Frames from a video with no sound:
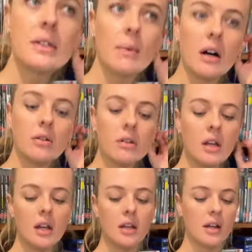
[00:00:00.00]
as well.
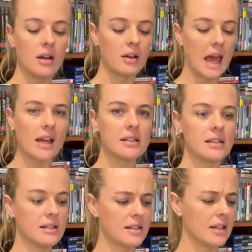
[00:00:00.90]

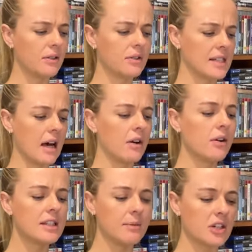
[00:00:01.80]
Cases still
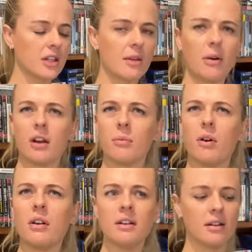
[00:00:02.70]
sell, especially
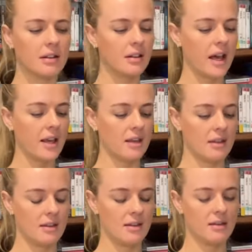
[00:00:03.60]
Pokemon, like
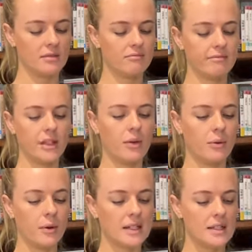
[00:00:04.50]

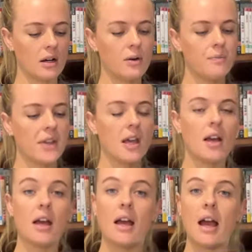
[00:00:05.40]
always sell.
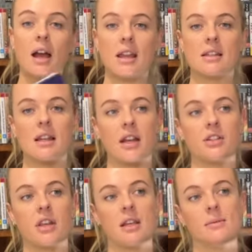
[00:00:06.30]

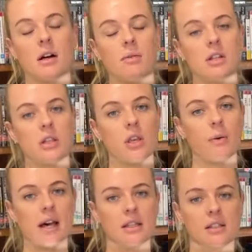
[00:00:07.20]
Internationally as well, it went to the
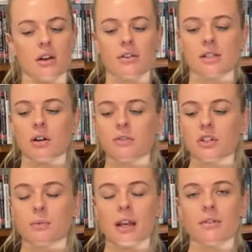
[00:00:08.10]
U S, so it sold
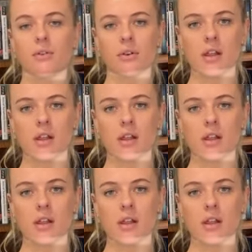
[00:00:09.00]
for twenty-four